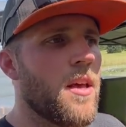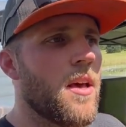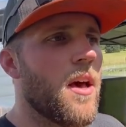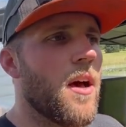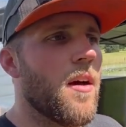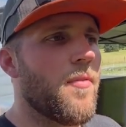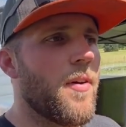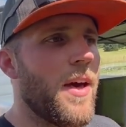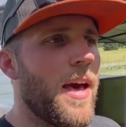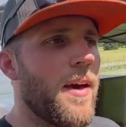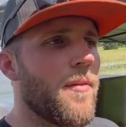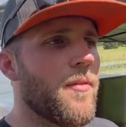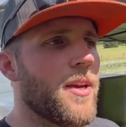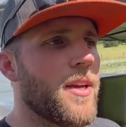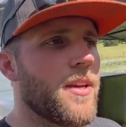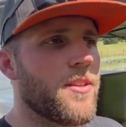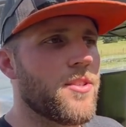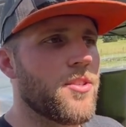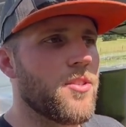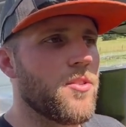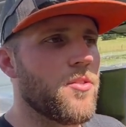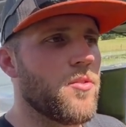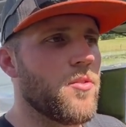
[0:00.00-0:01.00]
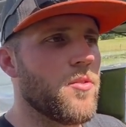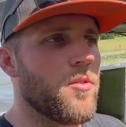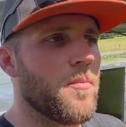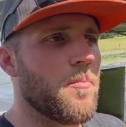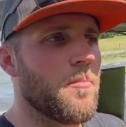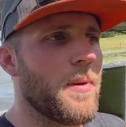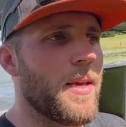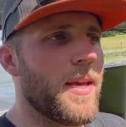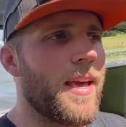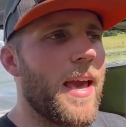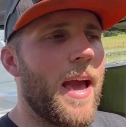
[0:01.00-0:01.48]
of having to
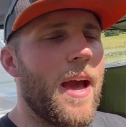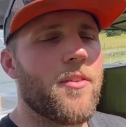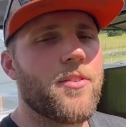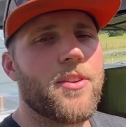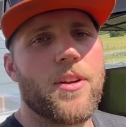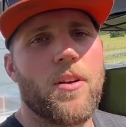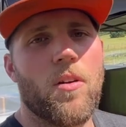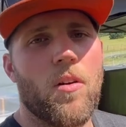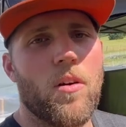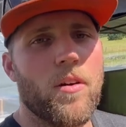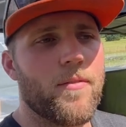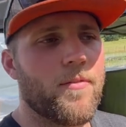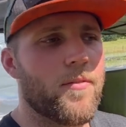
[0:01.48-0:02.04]
be counted on.